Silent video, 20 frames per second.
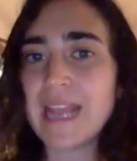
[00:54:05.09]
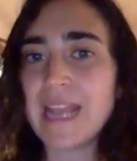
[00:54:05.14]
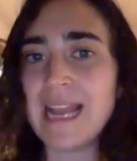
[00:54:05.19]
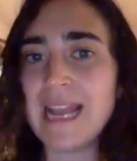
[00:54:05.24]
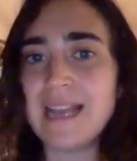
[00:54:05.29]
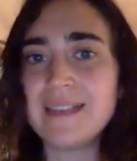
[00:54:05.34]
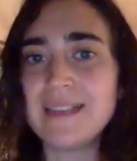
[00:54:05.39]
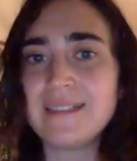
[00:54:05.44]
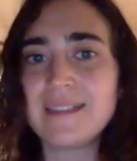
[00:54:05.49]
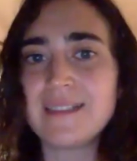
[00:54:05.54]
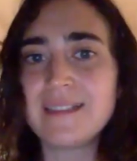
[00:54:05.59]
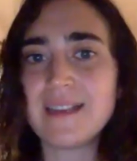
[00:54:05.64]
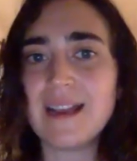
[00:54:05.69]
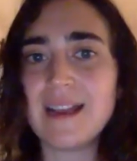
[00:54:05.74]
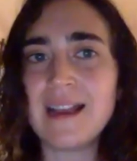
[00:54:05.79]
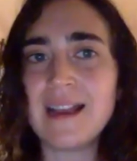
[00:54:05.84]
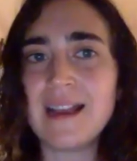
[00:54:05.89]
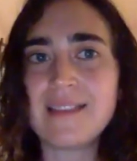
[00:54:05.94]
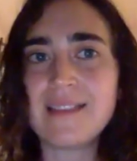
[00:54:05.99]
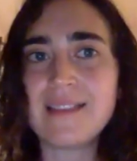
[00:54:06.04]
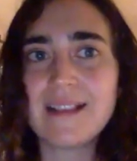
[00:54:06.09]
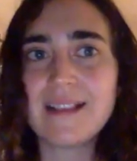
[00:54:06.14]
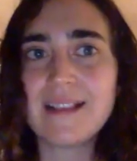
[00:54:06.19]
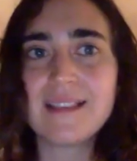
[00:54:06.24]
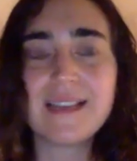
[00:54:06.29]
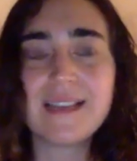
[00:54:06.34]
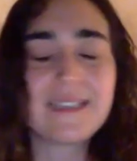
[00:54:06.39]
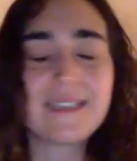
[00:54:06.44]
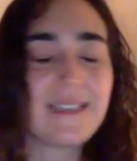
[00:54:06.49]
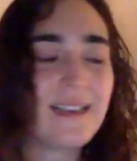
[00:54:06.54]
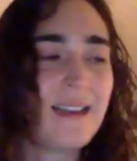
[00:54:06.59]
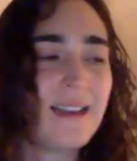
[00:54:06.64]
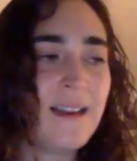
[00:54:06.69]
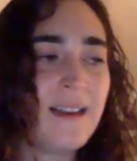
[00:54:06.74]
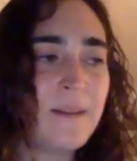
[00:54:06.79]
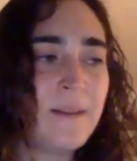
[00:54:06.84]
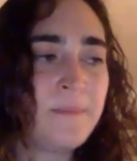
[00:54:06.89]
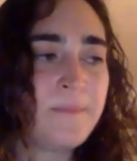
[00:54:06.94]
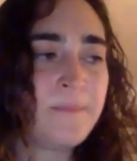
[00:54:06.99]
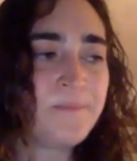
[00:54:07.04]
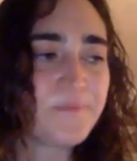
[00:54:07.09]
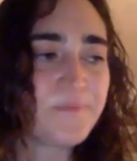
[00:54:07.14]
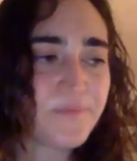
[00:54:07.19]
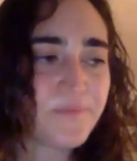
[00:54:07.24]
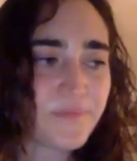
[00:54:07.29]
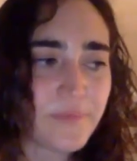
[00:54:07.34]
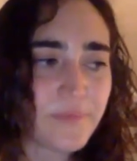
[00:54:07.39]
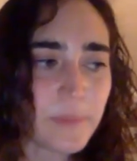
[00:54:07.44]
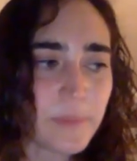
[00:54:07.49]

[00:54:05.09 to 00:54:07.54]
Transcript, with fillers: And I think that. Um,